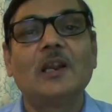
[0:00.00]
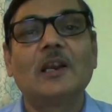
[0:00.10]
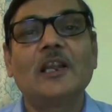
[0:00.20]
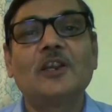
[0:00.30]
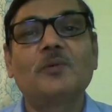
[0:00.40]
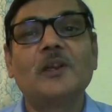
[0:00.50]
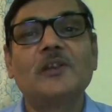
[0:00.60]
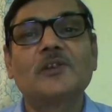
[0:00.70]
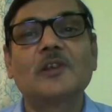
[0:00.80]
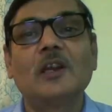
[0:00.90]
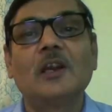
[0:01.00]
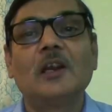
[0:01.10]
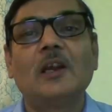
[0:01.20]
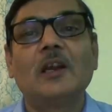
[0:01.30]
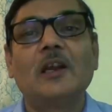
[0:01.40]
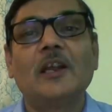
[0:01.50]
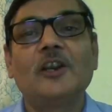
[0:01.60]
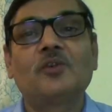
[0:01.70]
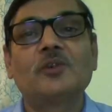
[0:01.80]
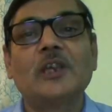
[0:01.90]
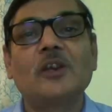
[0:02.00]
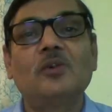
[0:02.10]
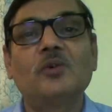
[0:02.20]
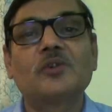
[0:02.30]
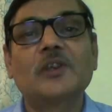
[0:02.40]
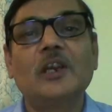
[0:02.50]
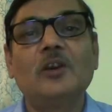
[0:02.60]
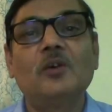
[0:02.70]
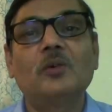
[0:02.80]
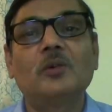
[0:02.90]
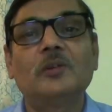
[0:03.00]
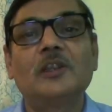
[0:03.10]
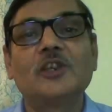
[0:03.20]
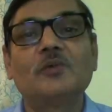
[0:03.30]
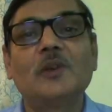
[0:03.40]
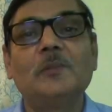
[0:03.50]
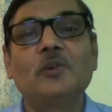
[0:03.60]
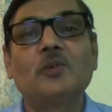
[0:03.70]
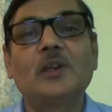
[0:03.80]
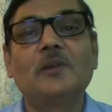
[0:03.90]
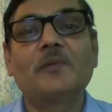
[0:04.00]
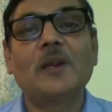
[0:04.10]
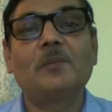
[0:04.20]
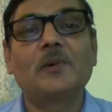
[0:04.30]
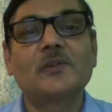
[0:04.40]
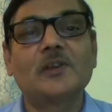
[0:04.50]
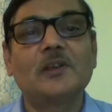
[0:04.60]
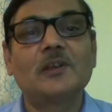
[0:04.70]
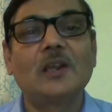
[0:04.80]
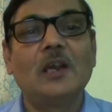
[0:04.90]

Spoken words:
Likewise, heterozygotes yellow, this will be 25%.